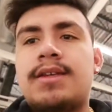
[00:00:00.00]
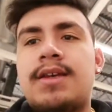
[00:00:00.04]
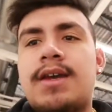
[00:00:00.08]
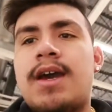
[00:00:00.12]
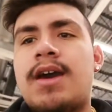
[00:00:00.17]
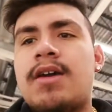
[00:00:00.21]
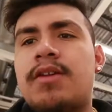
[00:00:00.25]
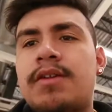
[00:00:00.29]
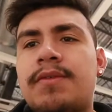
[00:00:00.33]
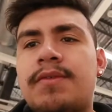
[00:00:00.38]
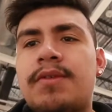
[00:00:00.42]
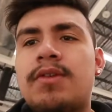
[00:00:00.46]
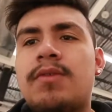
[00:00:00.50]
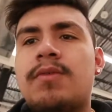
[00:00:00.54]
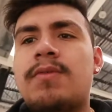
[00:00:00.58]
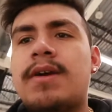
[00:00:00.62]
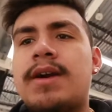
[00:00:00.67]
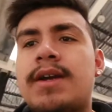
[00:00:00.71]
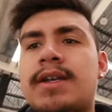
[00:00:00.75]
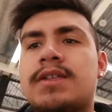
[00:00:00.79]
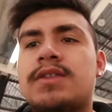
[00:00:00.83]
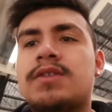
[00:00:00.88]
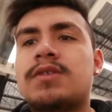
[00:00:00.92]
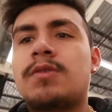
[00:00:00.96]
I don't even know
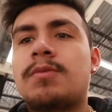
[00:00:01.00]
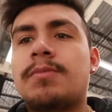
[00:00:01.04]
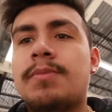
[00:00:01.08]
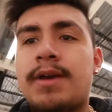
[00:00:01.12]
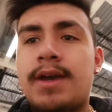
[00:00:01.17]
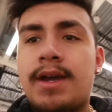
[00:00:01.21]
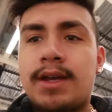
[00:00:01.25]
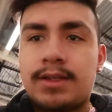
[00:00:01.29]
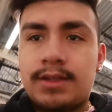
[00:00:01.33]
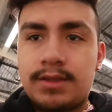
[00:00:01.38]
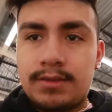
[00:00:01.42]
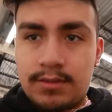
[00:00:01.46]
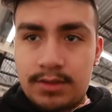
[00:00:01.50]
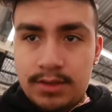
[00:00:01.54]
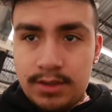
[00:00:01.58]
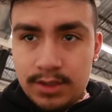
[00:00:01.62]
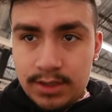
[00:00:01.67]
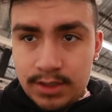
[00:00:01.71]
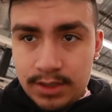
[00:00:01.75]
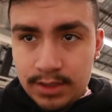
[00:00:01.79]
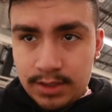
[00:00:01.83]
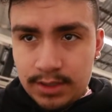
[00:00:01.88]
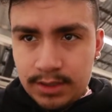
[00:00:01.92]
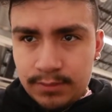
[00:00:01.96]
why it's so packed.
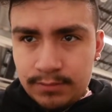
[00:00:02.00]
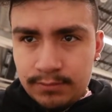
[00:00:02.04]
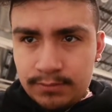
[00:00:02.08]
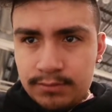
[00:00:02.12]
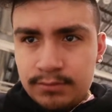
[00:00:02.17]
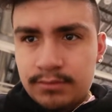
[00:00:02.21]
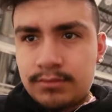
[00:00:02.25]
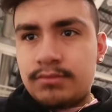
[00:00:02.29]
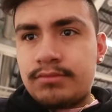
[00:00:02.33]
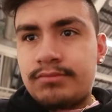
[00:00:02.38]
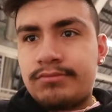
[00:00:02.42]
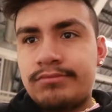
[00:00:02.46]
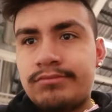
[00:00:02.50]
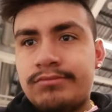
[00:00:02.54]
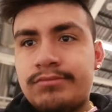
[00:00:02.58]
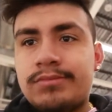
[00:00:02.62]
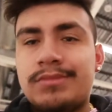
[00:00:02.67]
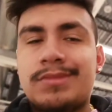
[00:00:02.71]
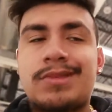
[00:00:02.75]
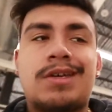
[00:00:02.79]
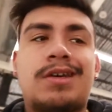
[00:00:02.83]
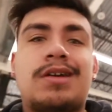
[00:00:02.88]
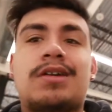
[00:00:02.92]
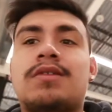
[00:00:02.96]

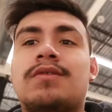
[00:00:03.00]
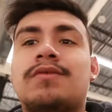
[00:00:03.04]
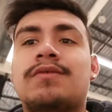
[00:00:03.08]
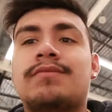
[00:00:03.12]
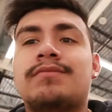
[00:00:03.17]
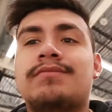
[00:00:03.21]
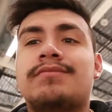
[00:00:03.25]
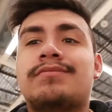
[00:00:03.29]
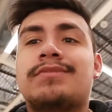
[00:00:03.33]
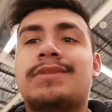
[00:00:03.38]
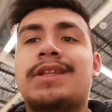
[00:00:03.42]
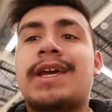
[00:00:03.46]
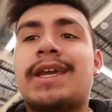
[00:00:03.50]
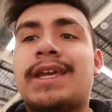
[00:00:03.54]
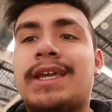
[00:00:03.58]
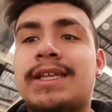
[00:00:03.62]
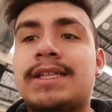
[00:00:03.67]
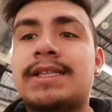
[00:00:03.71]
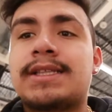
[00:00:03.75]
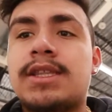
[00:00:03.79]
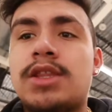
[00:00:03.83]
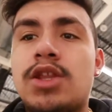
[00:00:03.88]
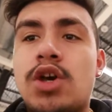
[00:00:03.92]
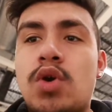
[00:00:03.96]
I don't like
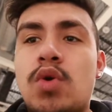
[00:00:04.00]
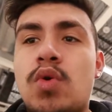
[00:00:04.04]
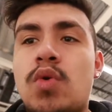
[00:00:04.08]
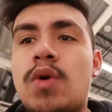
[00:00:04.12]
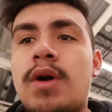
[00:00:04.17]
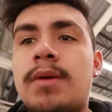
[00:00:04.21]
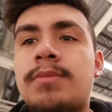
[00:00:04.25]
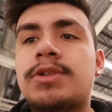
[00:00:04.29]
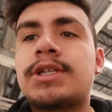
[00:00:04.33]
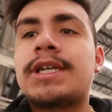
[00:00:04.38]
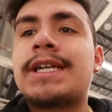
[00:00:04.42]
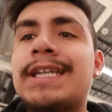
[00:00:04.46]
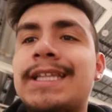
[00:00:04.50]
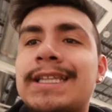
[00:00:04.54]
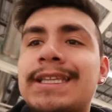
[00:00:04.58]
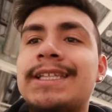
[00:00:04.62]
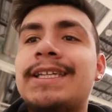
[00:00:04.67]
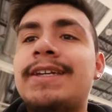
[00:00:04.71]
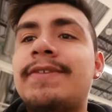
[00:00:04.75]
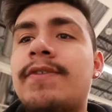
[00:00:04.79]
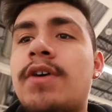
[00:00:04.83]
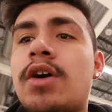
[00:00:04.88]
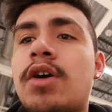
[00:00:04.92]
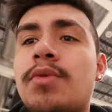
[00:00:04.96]
it though. I'm trying to
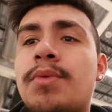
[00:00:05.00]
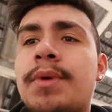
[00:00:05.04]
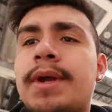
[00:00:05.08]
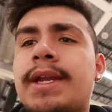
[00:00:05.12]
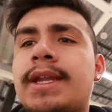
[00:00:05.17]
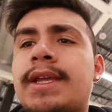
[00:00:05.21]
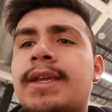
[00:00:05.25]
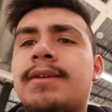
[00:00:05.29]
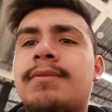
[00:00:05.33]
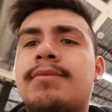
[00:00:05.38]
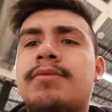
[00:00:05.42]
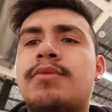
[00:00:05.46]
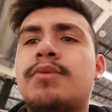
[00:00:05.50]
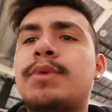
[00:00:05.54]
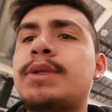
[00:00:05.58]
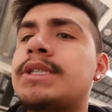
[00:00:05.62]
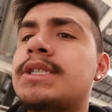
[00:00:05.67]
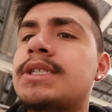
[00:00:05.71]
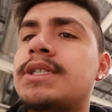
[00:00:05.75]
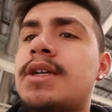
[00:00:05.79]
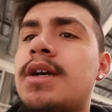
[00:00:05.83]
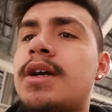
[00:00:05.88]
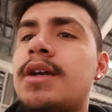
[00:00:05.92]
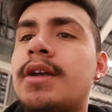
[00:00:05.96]
leave already. We
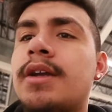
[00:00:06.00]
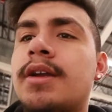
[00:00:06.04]
just got